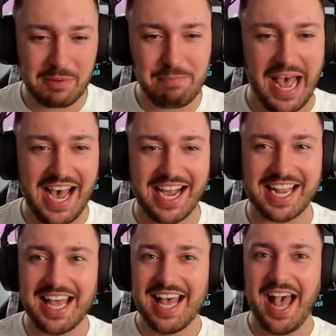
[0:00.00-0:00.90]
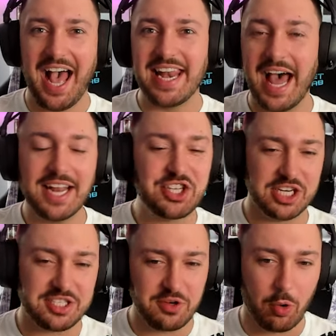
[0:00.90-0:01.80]
back at not
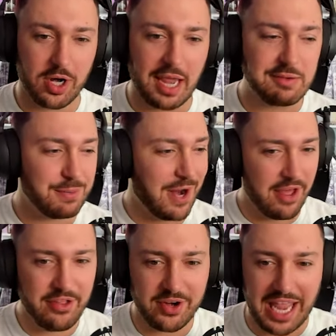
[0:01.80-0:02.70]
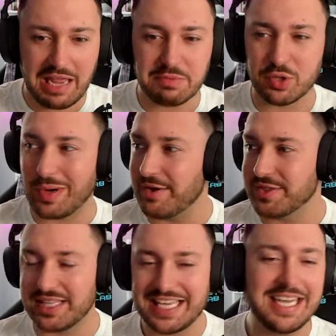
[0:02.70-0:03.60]
just your games, but other games around
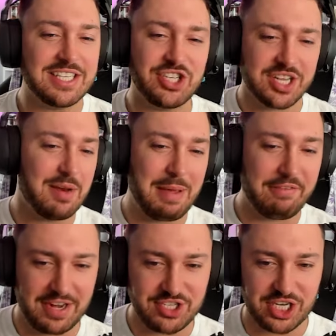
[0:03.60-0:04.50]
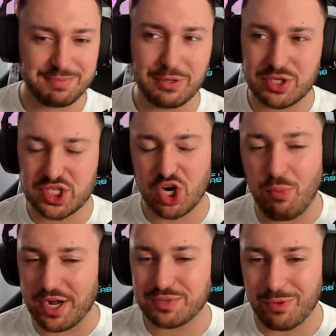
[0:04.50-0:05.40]
the league, it's just going to make franchise mode so
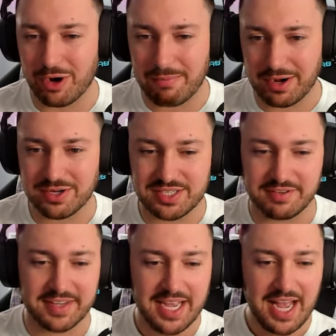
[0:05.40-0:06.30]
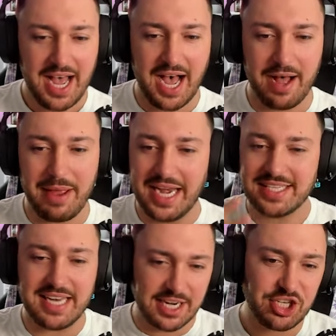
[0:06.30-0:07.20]
much more immersive. And
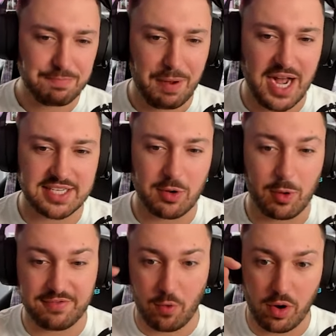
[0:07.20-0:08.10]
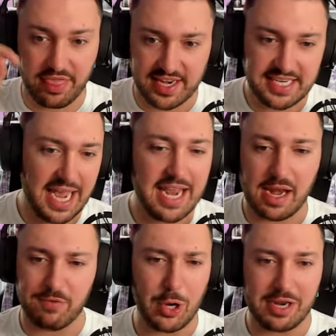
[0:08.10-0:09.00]
it's not just box score for the day,
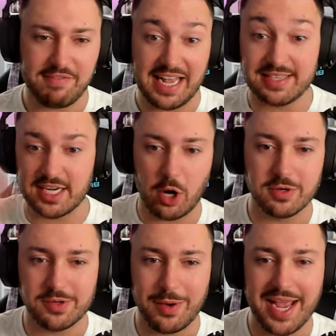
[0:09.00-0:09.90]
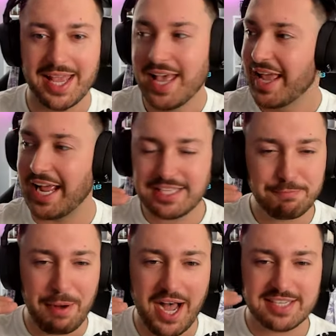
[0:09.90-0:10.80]
and if you hit advance, it goes away. It's
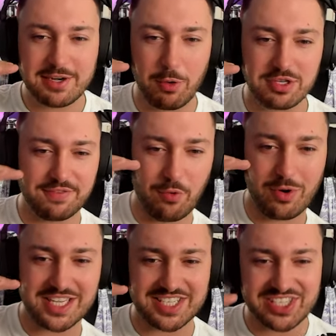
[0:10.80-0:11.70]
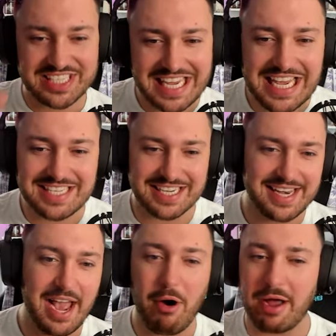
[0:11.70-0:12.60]
box scores for the
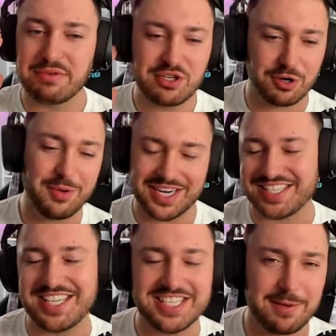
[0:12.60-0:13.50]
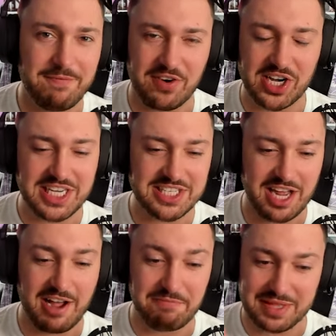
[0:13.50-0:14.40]
season. Now, I'm sure we're going to see some funky
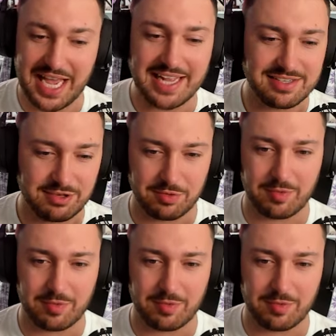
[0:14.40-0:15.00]
stuff, but that's great.